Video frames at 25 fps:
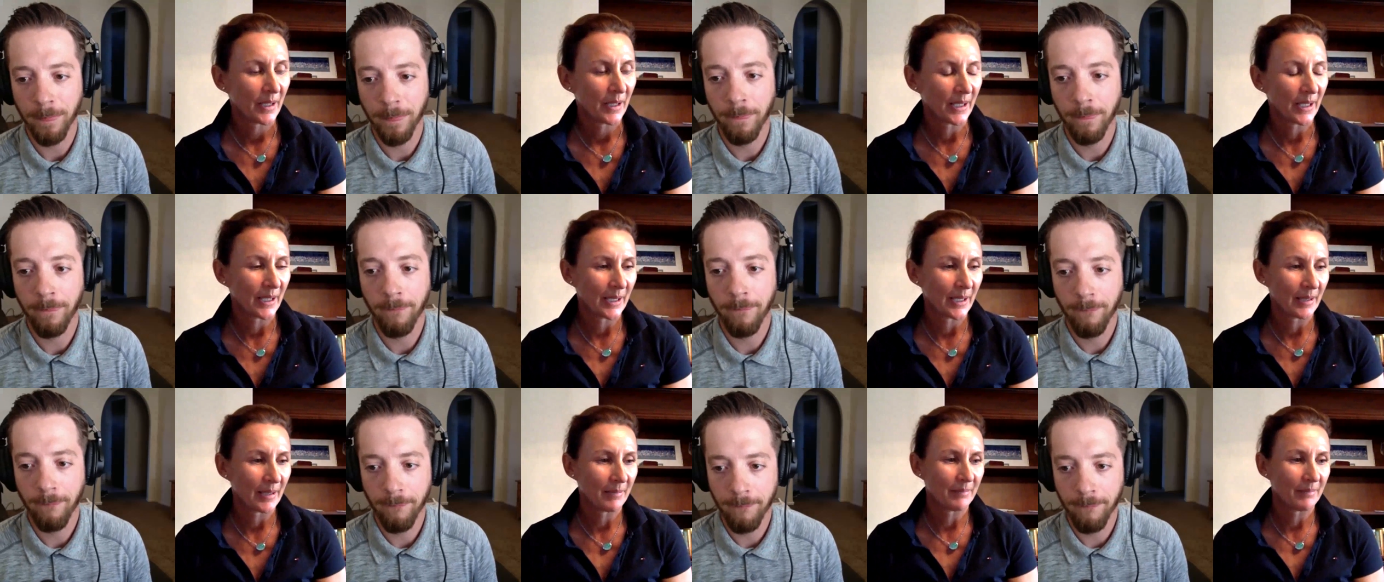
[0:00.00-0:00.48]

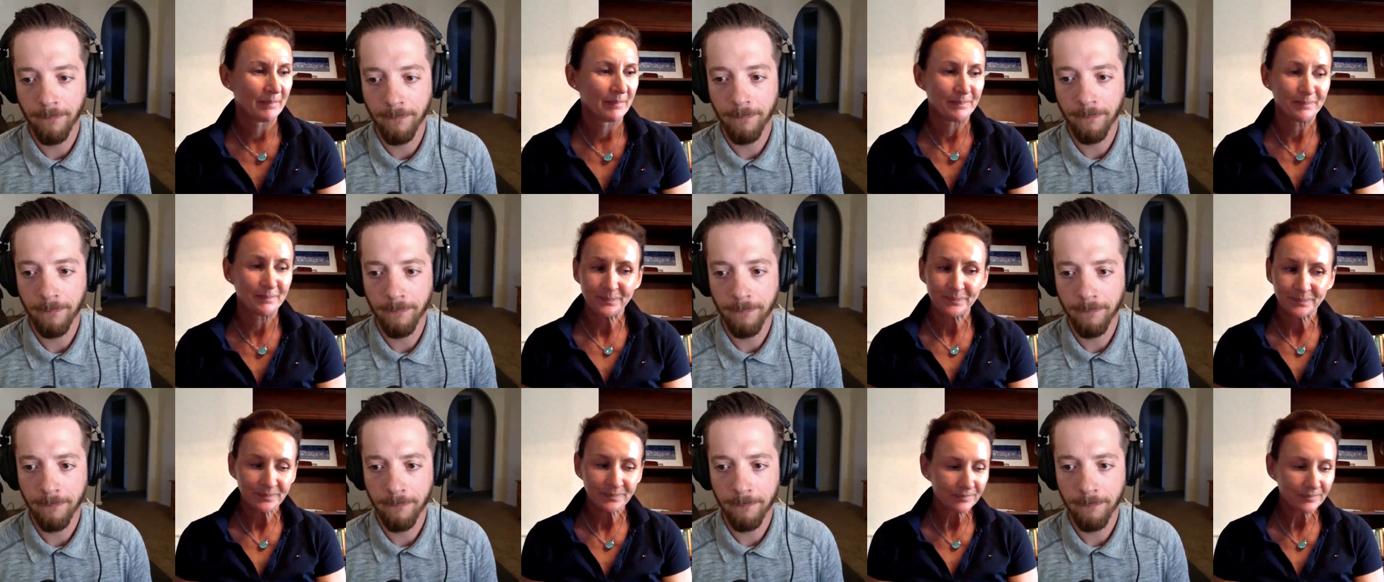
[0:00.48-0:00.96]

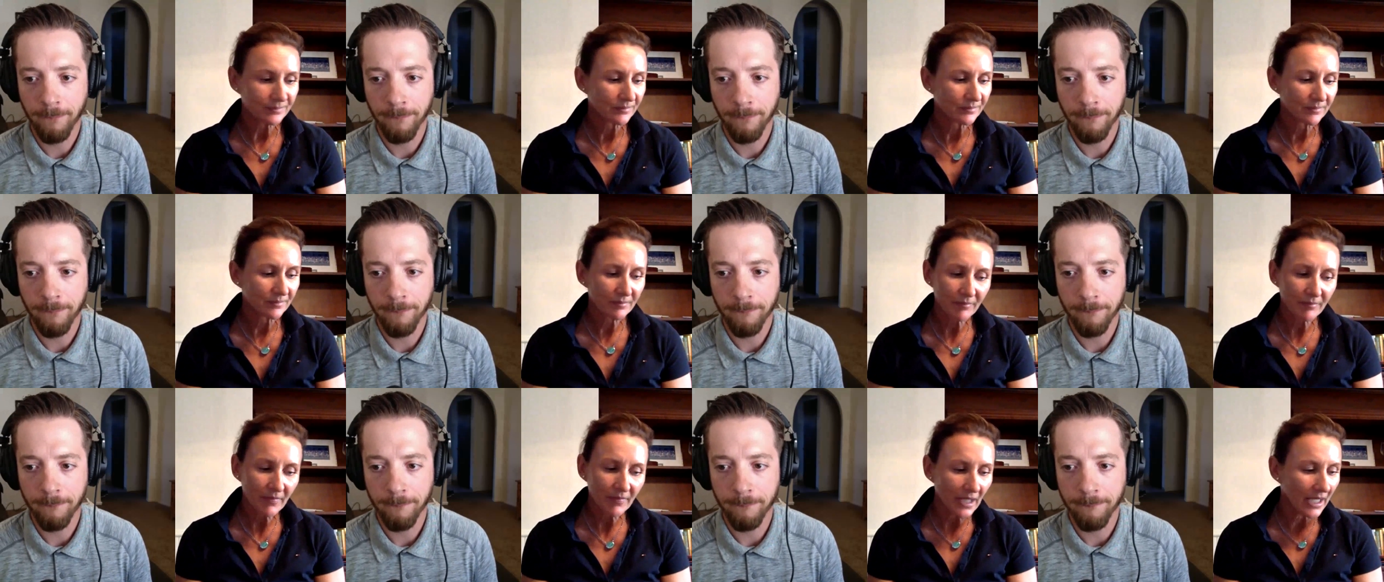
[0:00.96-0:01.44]
Speaker 1: Um,
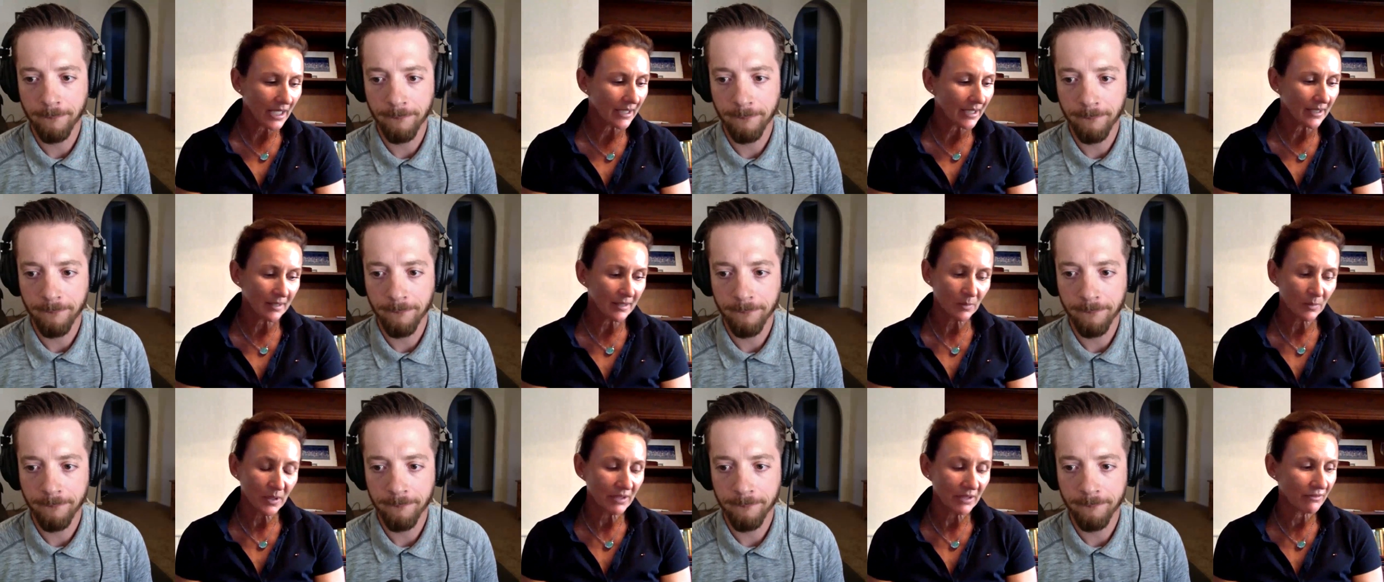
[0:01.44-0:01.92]
and
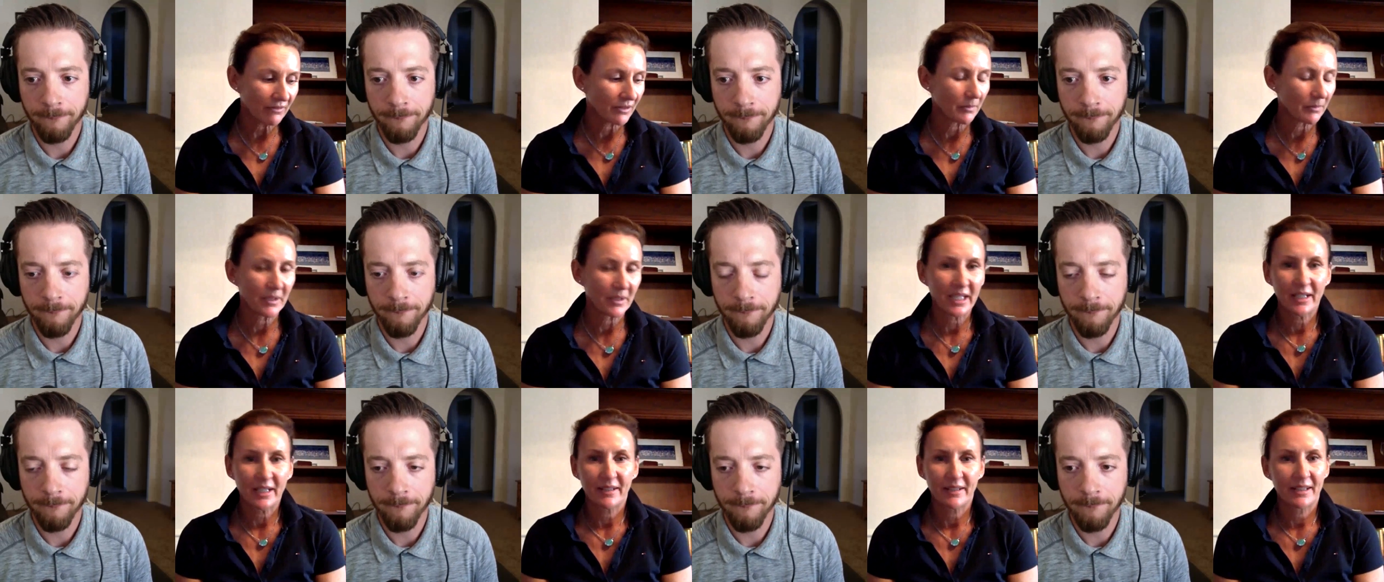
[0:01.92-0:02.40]
it went from
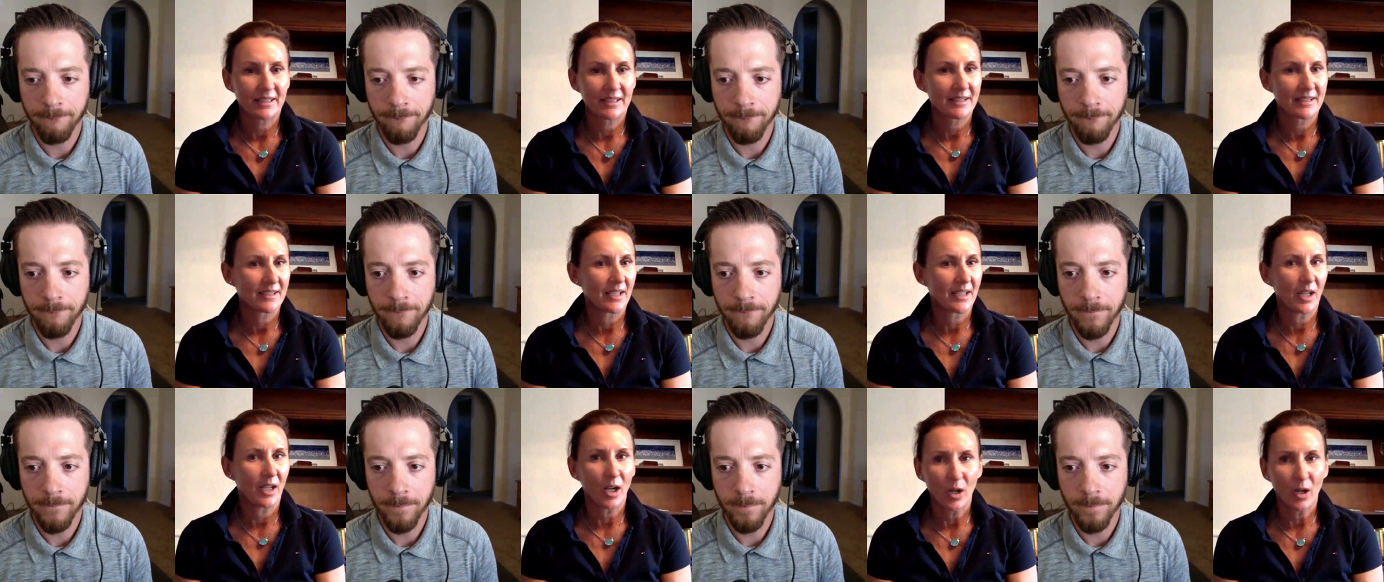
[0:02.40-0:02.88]
there. That's
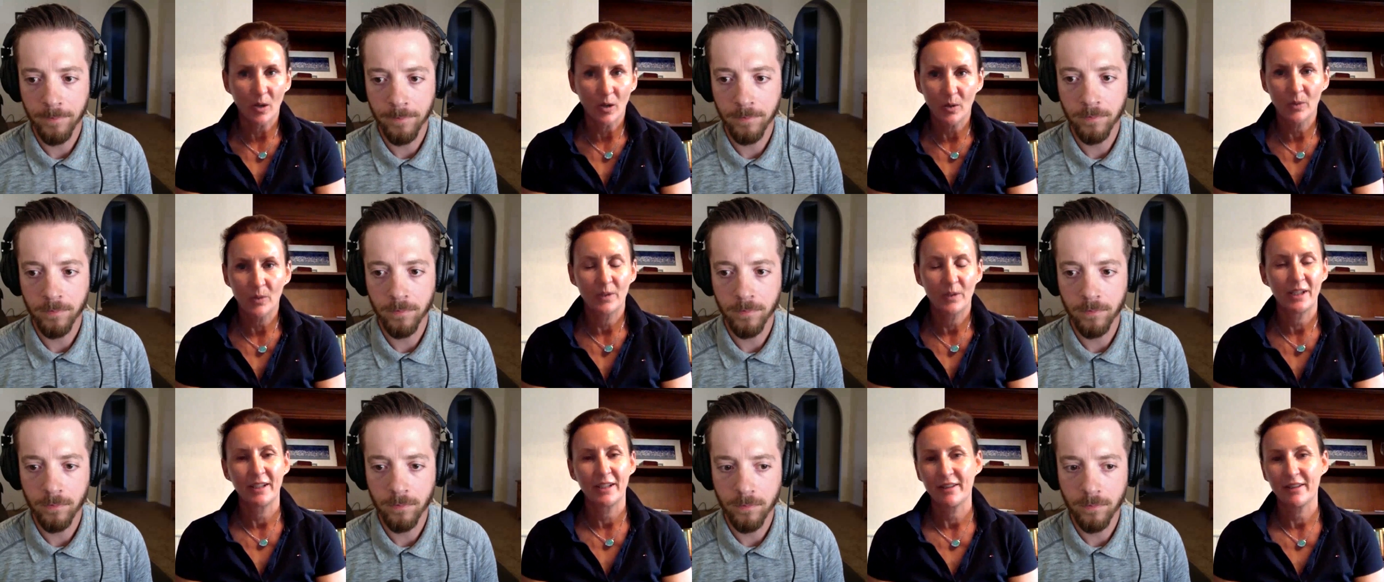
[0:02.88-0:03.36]
the
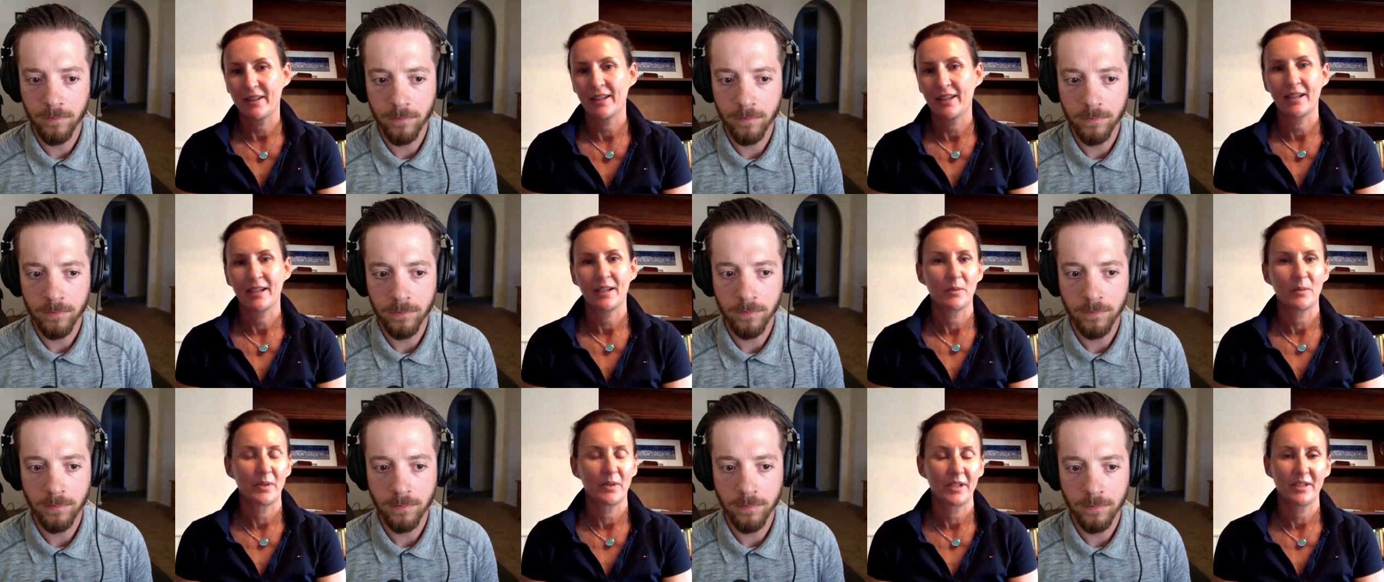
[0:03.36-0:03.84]
only thing
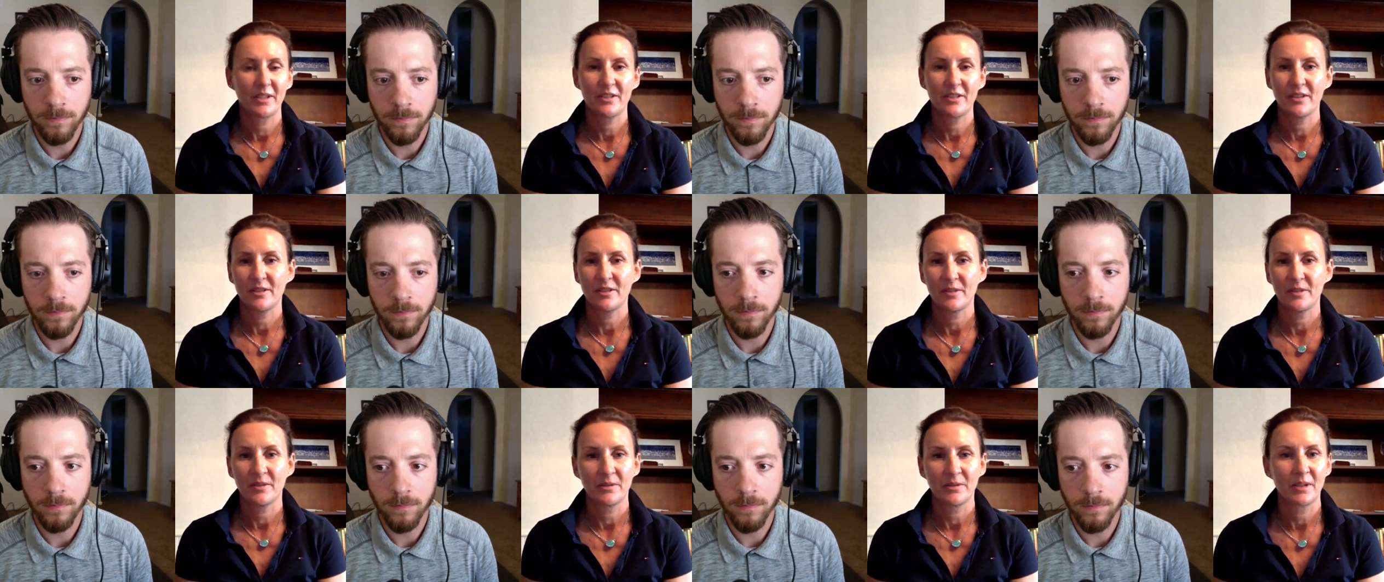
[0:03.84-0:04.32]
I wanted to
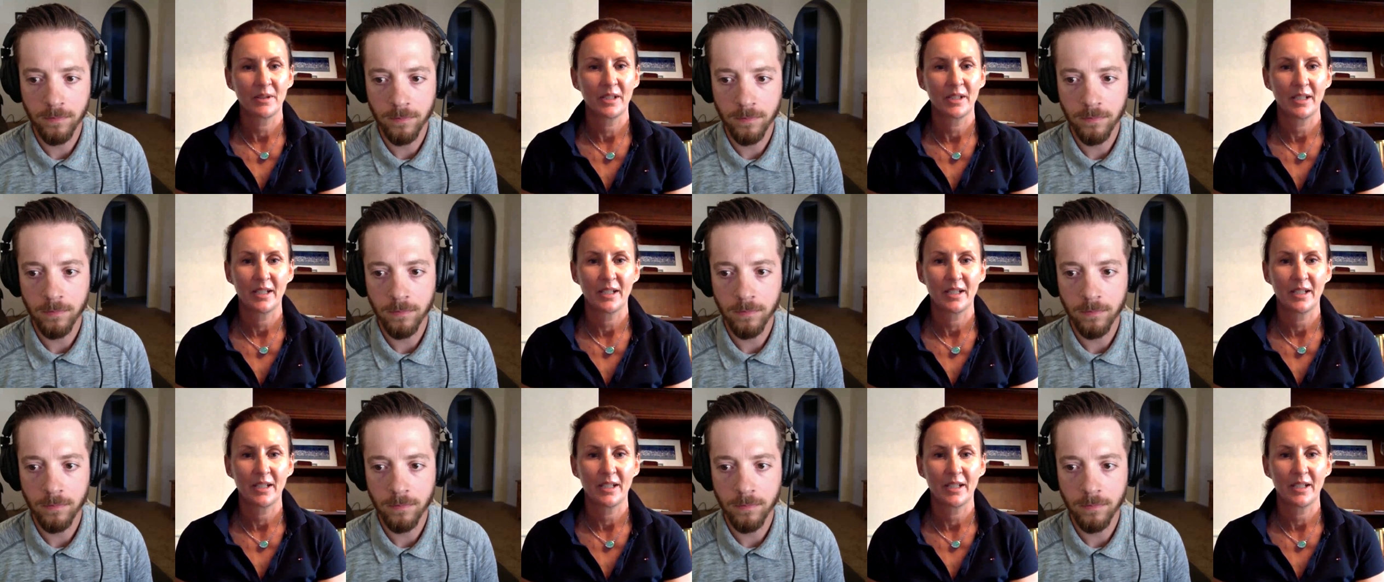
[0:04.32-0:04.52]
do.